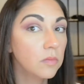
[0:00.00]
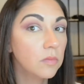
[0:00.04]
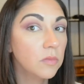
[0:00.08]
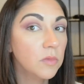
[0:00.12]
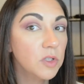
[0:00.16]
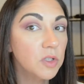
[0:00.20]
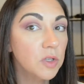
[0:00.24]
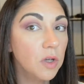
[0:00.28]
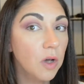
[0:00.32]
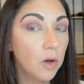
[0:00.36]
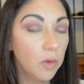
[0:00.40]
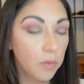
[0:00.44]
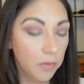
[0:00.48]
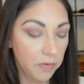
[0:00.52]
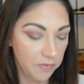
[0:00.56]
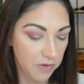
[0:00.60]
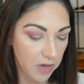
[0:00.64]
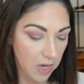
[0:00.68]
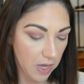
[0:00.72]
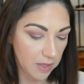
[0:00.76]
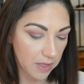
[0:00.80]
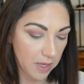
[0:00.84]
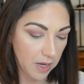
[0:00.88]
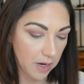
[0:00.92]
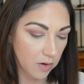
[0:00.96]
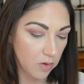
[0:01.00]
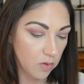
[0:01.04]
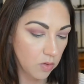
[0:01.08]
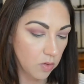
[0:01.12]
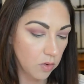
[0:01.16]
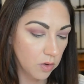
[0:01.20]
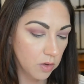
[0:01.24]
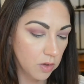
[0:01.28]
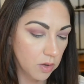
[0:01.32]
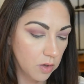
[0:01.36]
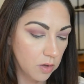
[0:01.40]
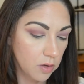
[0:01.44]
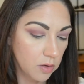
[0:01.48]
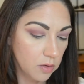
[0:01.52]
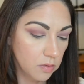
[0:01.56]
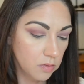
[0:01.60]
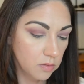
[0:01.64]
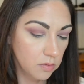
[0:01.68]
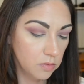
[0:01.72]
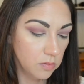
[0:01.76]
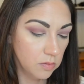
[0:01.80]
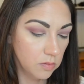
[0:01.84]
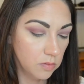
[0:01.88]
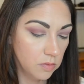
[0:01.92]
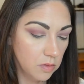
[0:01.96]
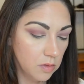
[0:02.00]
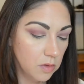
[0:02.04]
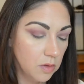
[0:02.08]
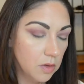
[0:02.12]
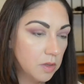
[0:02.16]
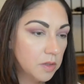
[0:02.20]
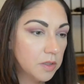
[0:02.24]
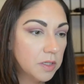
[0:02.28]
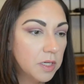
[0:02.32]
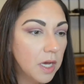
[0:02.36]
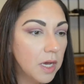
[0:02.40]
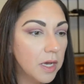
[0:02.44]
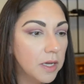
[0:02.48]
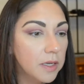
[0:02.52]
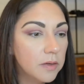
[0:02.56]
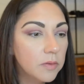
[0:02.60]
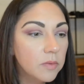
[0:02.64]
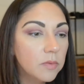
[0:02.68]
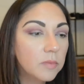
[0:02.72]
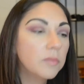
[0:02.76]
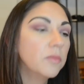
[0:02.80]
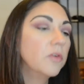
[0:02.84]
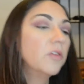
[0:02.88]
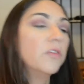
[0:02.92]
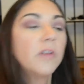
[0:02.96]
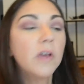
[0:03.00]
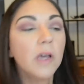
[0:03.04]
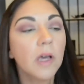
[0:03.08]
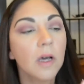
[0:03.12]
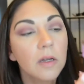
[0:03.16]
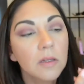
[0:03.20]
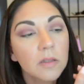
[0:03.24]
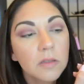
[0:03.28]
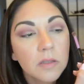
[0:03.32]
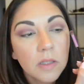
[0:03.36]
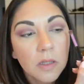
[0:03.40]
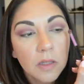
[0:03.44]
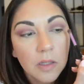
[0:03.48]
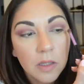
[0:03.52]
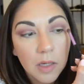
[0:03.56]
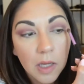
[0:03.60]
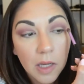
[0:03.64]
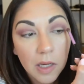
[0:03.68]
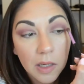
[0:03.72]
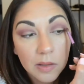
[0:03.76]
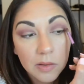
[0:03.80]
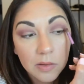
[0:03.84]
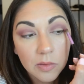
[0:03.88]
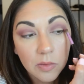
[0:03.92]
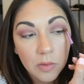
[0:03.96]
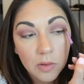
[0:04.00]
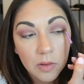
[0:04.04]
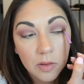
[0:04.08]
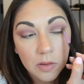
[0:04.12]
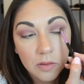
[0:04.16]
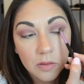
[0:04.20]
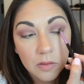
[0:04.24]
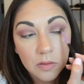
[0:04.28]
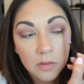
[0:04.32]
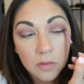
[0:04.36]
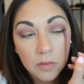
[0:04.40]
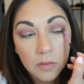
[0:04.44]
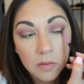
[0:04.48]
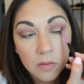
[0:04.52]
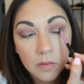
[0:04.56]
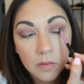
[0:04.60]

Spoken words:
So we've got that corner done. Moving on to the next one.